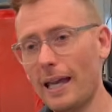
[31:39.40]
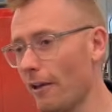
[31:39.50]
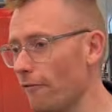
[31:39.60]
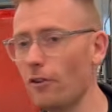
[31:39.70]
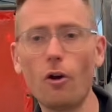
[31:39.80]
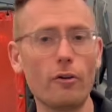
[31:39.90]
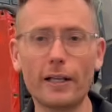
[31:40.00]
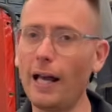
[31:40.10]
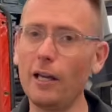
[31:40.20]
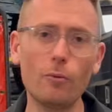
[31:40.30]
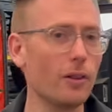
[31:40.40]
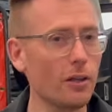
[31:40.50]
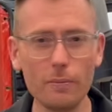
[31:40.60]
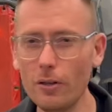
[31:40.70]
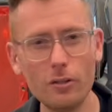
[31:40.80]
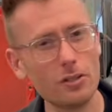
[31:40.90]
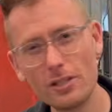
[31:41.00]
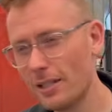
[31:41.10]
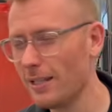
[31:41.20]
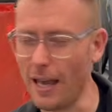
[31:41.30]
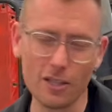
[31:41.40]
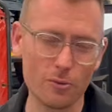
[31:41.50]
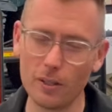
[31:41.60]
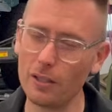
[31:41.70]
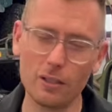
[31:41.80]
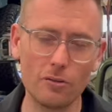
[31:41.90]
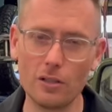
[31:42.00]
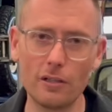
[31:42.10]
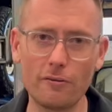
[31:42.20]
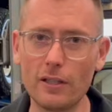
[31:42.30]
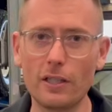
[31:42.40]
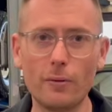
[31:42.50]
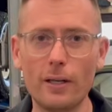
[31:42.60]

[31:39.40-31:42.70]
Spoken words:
If you're a guy with an emergency, yes, we can usually fit you